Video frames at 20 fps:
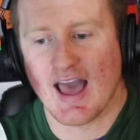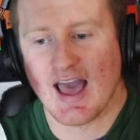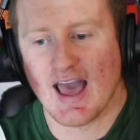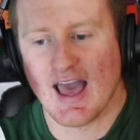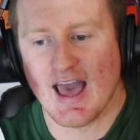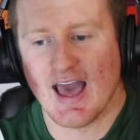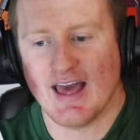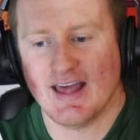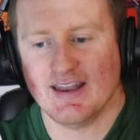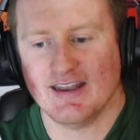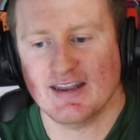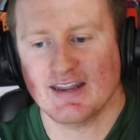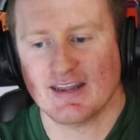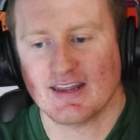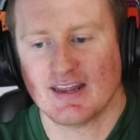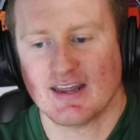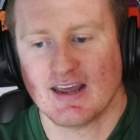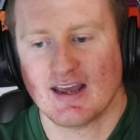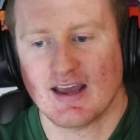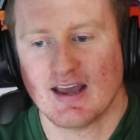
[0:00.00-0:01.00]
And
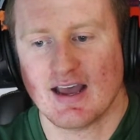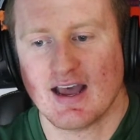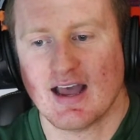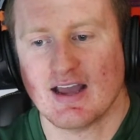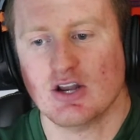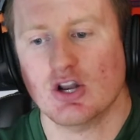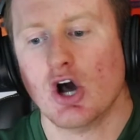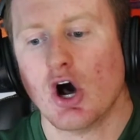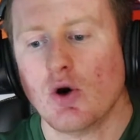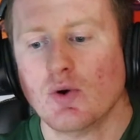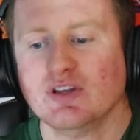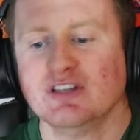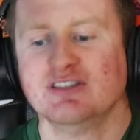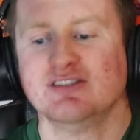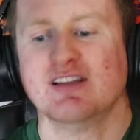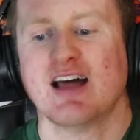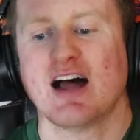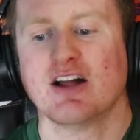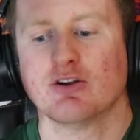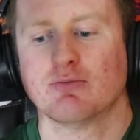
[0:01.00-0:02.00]
I know
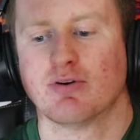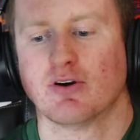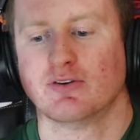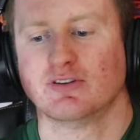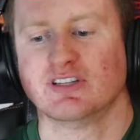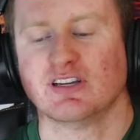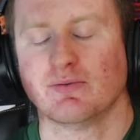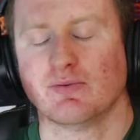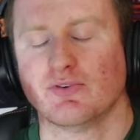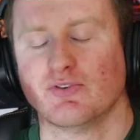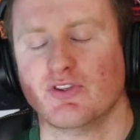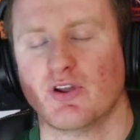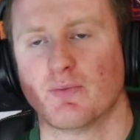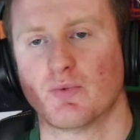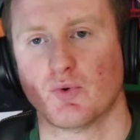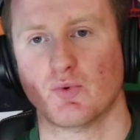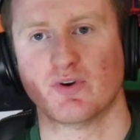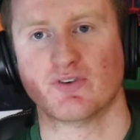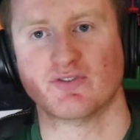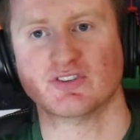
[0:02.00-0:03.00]
he's not your prototypical
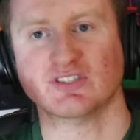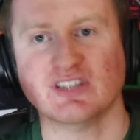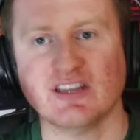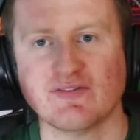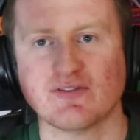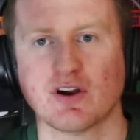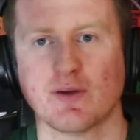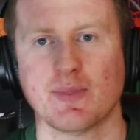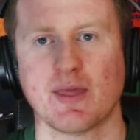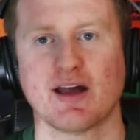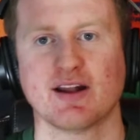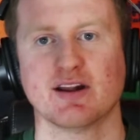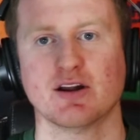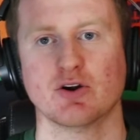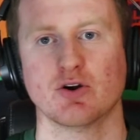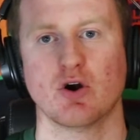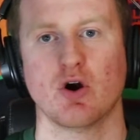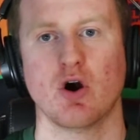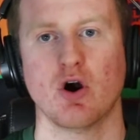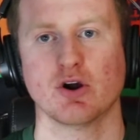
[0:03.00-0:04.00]
number one receiver. I'm not
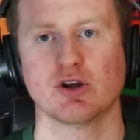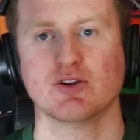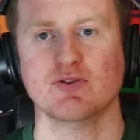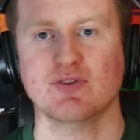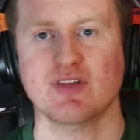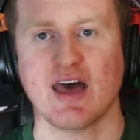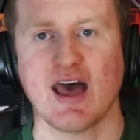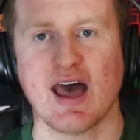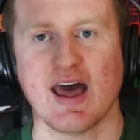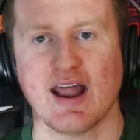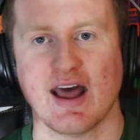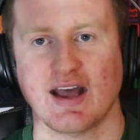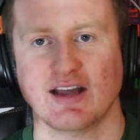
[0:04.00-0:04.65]
here to argue that.